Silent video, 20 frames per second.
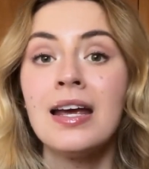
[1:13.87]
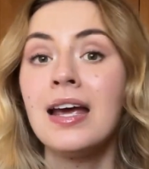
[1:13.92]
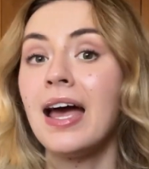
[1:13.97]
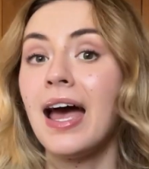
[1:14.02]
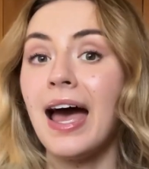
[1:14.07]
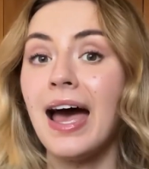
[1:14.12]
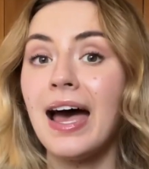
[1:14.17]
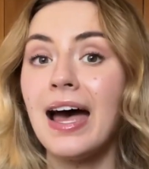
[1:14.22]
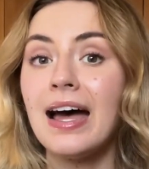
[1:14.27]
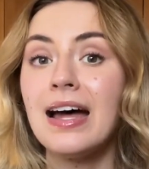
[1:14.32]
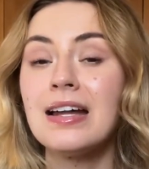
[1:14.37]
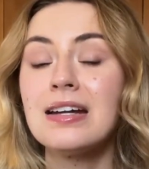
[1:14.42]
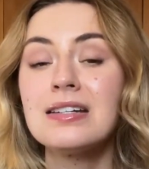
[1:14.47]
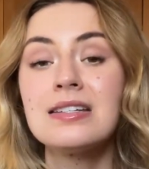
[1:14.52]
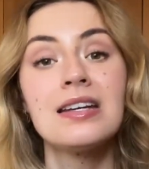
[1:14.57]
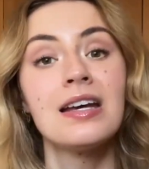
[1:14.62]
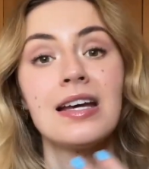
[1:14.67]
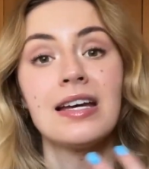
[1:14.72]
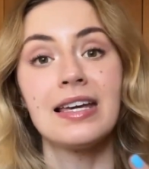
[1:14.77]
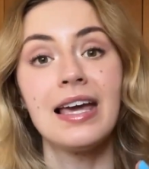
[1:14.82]
And
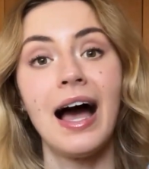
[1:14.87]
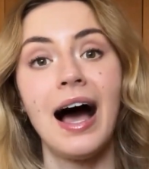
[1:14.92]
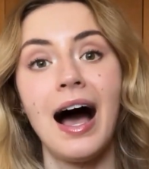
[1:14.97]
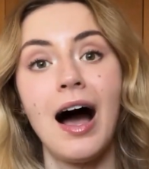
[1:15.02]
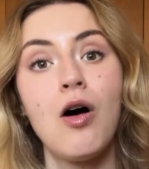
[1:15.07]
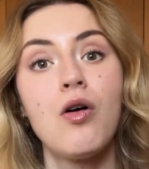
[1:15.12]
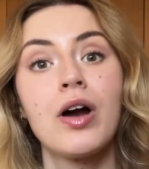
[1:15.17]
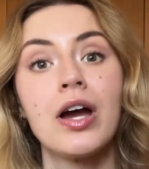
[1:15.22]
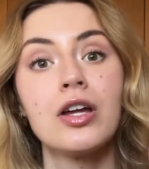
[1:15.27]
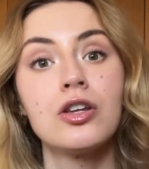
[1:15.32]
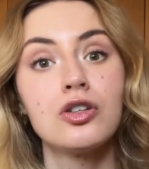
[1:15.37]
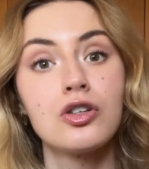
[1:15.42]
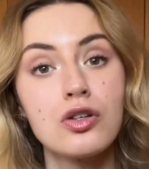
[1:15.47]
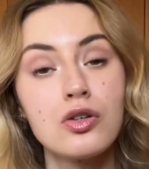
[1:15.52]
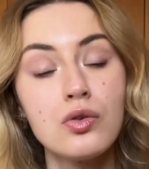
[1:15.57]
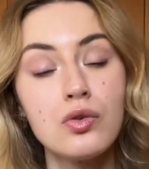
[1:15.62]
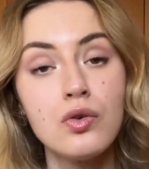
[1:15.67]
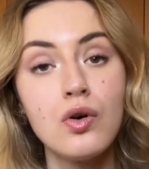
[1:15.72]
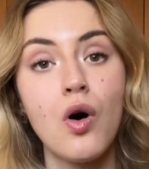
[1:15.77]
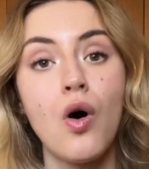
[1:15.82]
yeah, how can
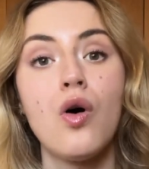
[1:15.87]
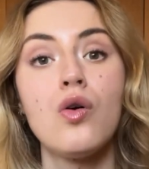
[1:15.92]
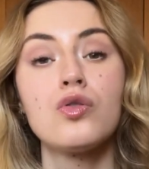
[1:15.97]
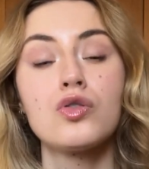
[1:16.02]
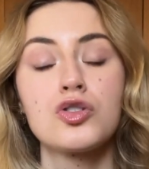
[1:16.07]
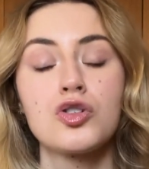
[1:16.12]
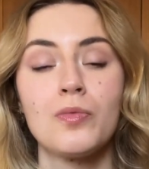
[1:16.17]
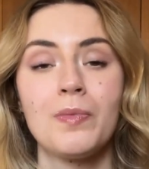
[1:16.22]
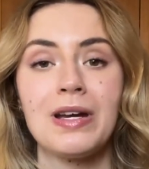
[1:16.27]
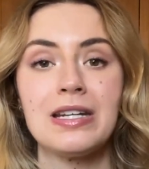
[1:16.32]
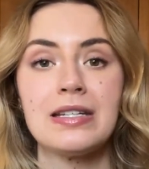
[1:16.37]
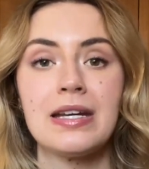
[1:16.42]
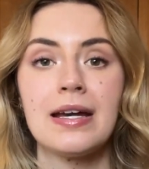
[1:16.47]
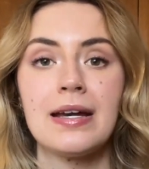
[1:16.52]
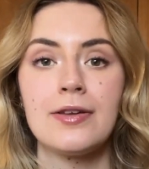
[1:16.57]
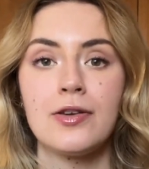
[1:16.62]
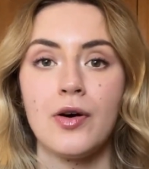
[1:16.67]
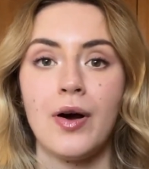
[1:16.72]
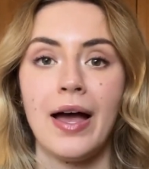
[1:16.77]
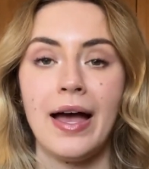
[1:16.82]
you also maintain
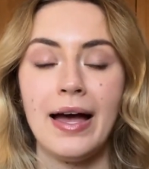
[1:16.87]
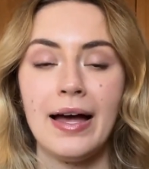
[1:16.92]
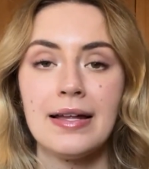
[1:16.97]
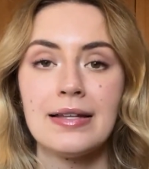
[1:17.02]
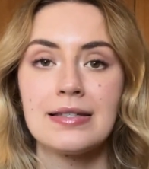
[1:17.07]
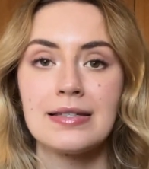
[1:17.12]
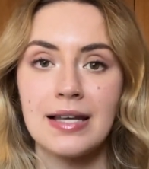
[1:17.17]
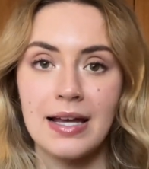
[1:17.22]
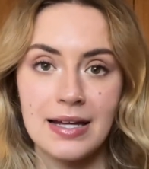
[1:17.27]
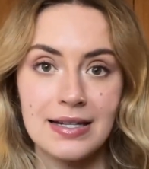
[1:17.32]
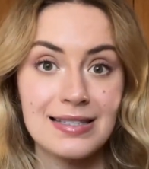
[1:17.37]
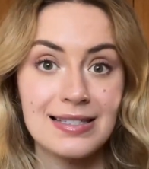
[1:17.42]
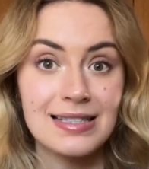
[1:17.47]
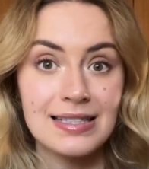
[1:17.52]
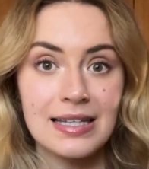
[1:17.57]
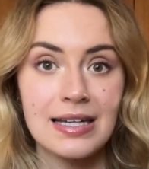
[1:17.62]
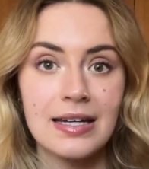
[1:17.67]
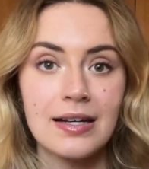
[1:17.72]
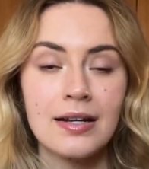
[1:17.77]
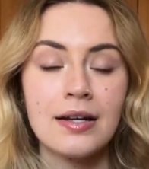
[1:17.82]
your hands and
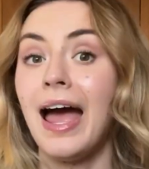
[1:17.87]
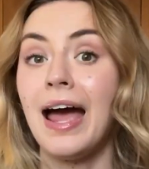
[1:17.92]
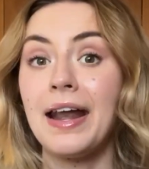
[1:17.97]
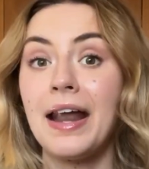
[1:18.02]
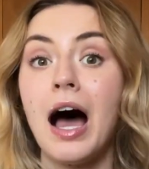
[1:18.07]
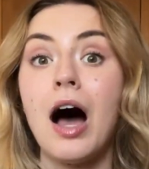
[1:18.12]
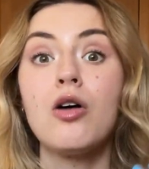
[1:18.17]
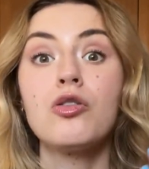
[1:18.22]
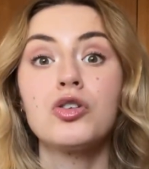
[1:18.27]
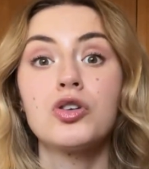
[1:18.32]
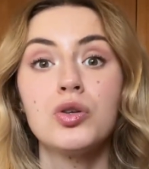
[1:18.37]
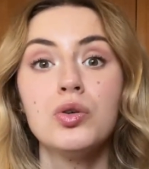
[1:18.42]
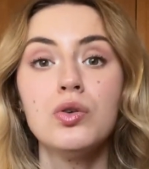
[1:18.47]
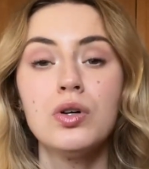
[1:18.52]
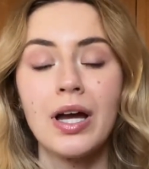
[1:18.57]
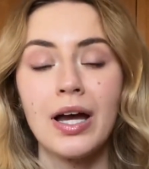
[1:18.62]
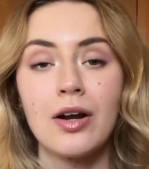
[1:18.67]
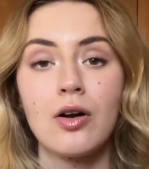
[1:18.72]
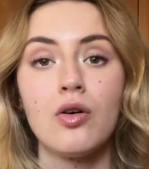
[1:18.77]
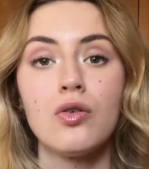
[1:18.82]
skin, and how you
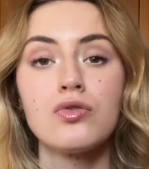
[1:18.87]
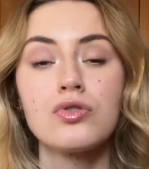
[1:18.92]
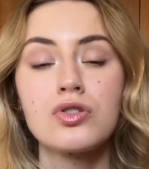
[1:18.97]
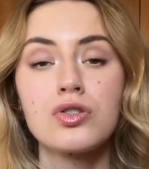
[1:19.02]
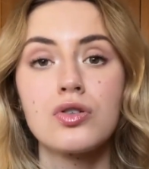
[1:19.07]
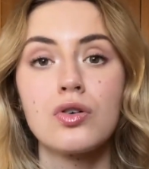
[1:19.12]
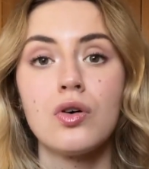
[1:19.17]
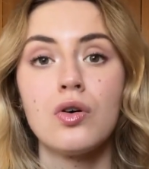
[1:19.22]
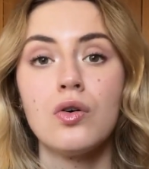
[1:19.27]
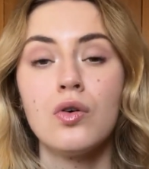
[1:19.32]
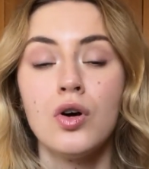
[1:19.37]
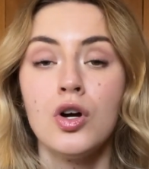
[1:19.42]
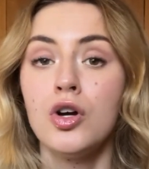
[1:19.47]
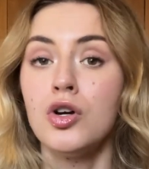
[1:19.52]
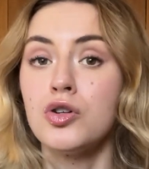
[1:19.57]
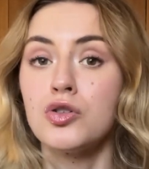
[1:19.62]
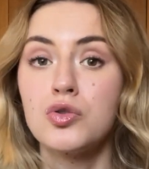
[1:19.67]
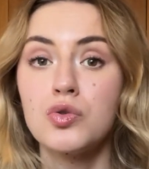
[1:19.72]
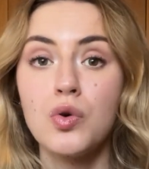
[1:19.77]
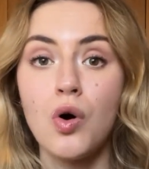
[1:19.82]
can also
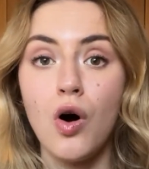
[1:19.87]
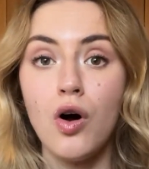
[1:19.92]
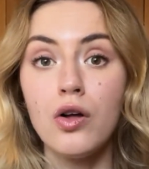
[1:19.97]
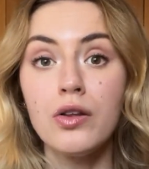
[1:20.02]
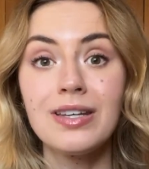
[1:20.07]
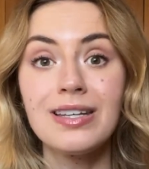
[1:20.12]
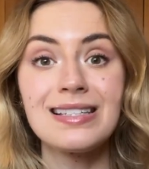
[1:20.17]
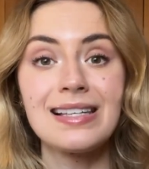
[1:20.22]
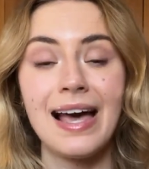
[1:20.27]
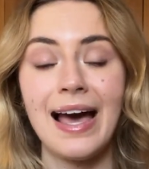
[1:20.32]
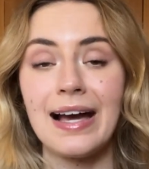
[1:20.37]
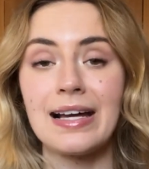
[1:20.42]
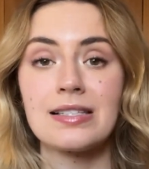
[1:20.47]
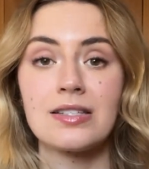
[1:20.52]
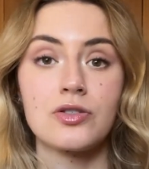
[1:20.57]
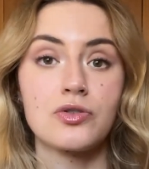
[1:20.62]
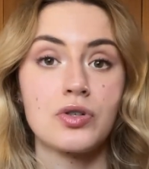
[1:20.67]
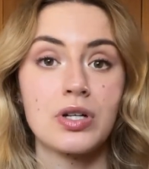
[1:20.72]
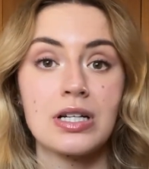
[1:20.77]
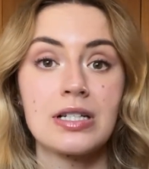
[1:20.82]
do all these hacks
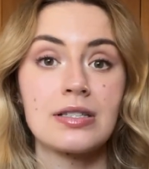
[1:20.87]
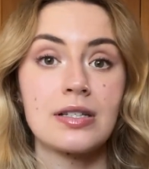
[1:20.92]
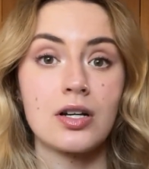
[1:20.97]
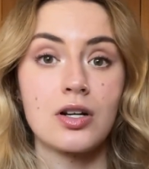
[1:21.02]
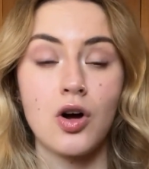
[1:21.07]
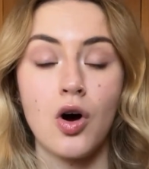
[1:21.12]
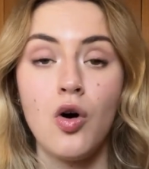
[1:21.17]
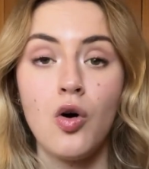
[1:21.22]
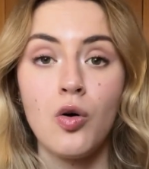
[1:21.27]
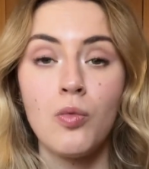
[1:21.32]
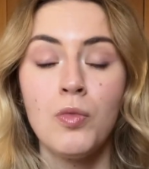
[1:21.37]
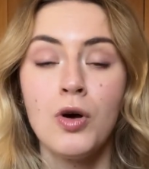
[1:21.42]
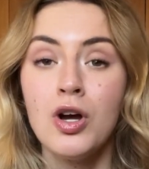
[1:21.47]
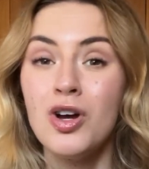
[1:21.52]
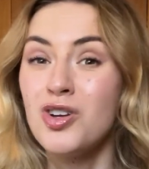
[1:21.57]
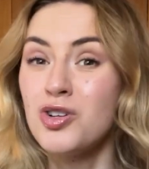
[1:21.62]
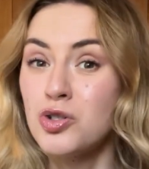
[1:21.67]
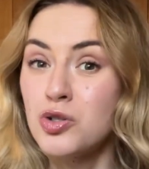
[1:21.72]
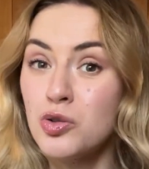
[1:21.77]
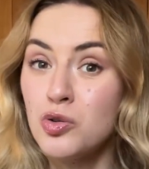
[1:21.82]
and tricks at home
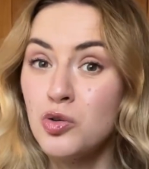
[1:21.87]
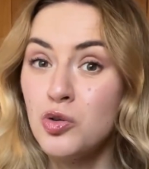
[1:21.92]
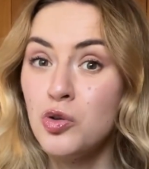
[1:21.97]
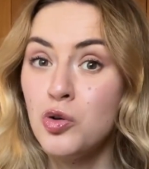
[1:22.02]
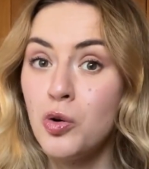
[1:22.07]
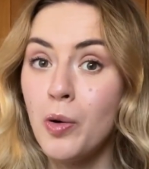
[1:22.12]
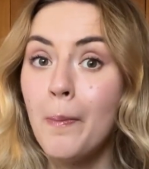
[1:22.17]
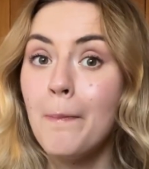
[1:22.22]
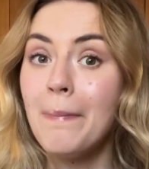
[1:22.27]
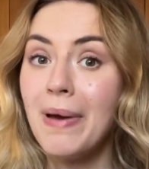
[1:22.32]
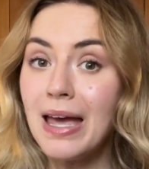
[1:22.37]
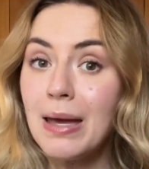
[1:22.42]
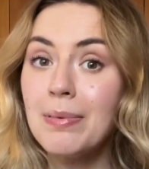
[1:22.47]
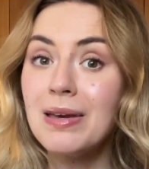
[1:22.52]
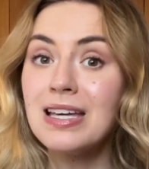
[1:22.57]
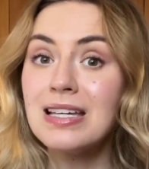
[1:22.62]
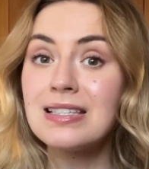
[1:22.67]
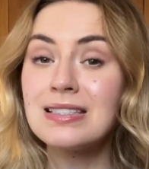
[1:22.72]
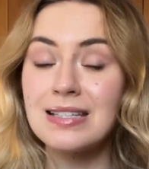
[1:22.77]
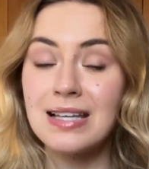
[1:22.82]
to
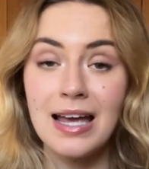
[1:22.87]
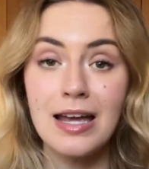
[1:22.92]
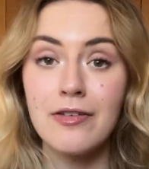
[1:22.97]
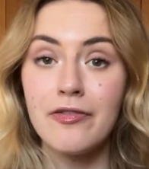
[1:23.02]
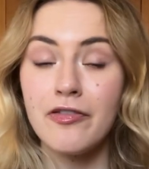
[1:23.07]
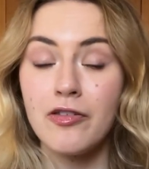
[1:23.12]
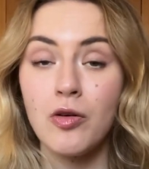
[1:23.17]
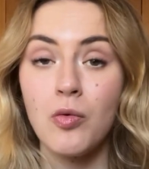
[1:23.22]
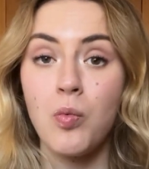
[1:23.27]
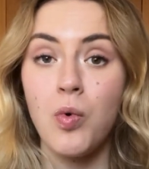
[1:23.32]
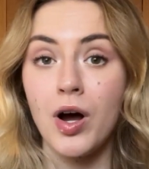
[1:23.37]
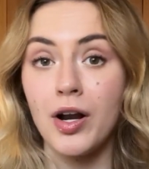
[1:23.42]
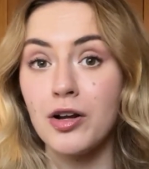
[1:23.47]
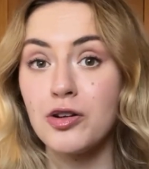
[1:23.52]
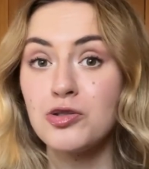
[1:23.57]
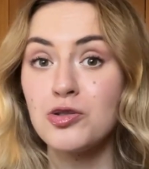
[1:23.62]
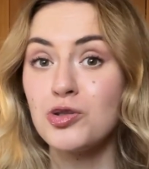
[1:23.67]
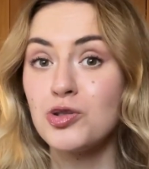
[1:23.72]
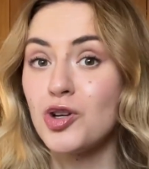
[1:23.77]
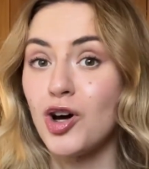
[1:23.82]
maybe save $1 or
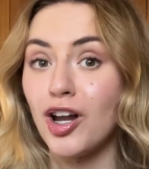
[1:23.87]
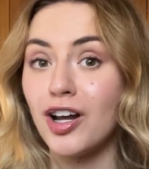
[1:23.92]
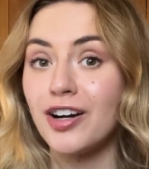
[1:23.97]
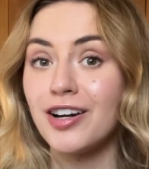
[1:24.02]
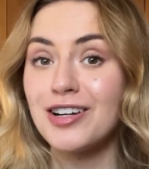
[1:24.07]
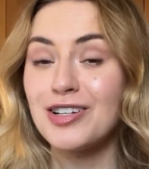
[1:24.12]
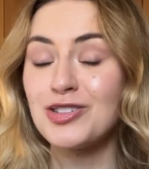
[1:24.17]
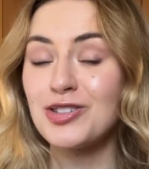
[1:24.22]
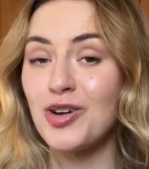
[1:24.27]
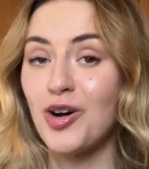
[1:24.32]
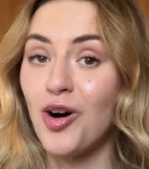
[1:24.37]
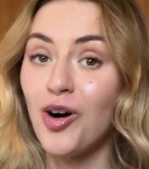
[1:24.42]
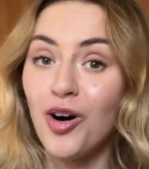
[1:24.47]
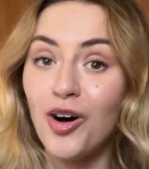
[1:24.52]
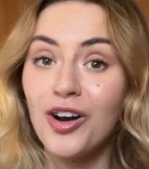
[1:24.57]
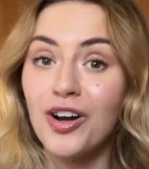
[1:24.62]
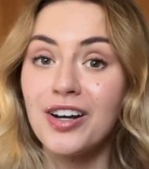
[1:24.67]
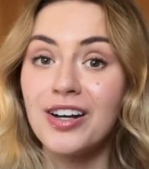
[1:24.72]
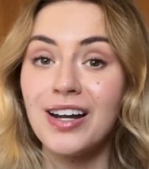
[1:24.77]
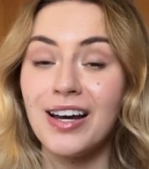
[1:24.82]
$2
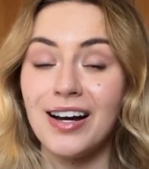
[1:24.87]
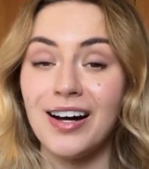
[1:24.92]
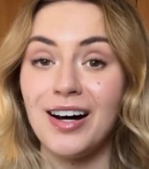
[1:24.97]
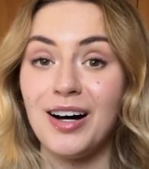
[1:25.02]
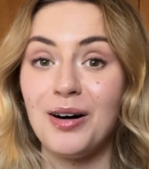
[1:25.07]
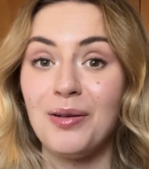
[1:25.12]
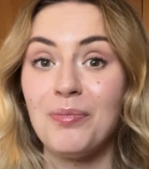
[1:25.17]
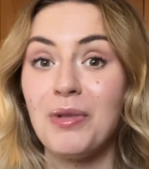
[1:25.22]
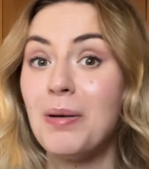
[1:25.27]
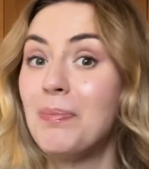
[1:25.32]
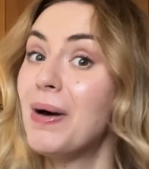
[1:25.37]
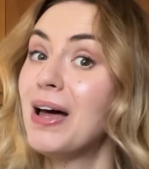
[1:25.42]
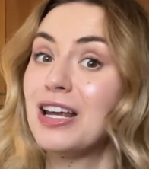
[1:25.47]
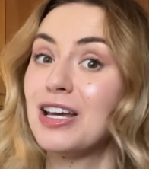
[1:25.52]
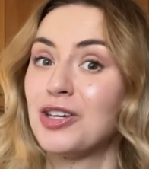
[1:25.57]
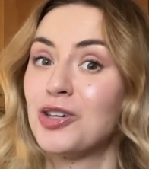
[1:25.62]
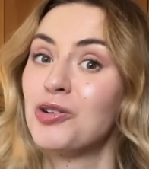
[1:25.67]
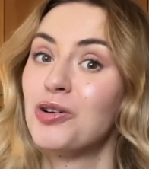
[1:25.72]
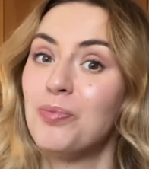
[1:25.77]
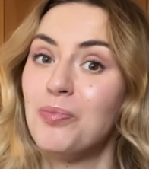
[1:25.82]
on a
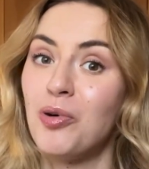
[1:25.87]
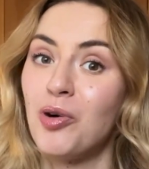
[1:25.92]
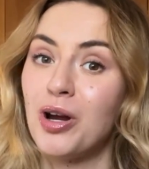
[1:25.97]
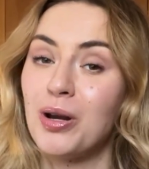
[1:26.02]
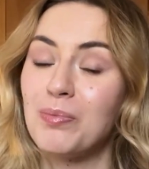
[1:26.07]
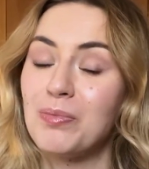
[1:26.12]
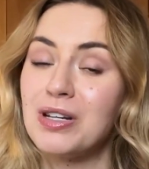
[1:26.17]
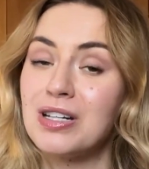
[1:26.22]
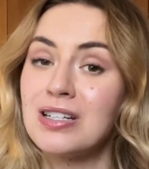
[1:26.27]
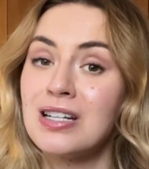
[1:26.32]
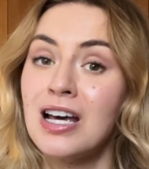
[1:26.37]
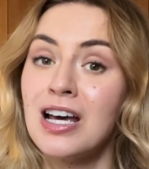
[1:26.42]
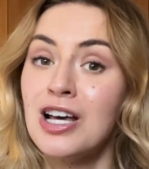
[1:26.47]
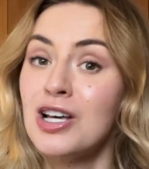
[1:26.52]
manicure appointment.